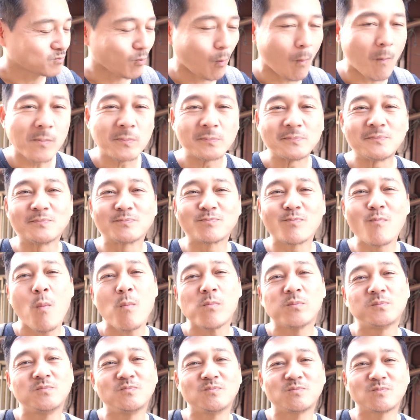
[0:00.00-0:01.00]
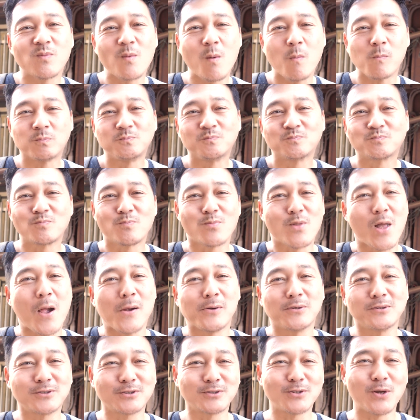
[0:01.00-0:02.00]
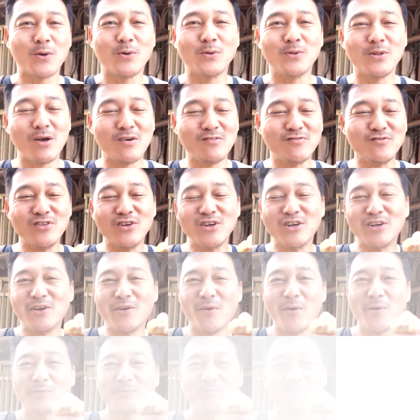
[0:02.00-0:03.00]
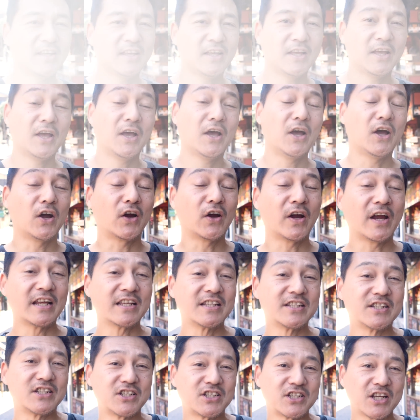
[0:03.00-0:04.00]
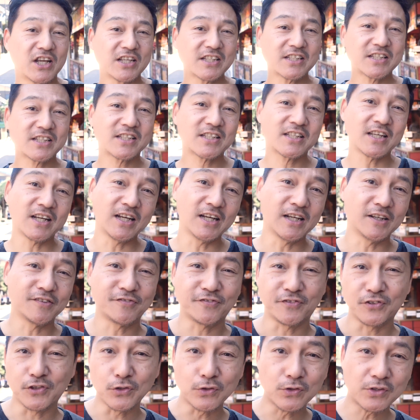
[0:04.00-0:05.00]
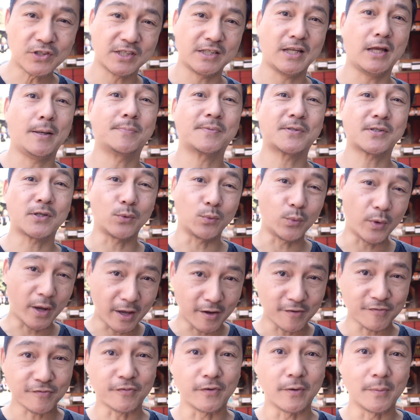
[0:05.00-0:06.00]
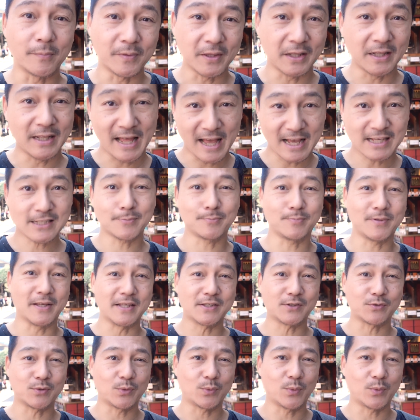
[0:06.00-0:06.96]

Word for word: Mmm, that was so lovely. All right, just a few steps away from the last place we